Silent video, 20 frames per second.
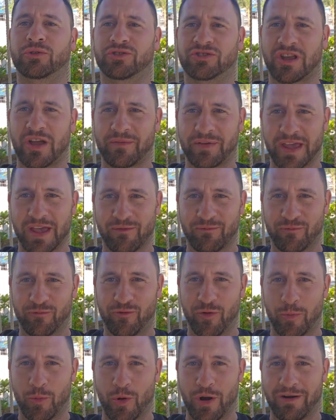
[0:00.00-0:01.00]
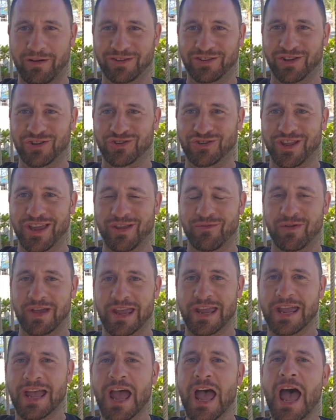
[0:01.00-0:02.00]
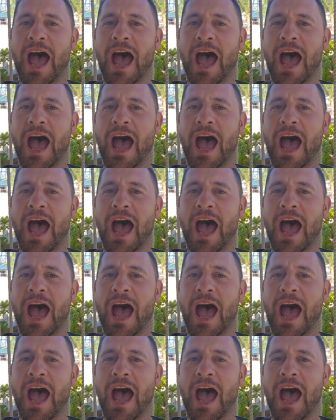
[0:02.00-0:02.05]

Save here from Footballheritagetv.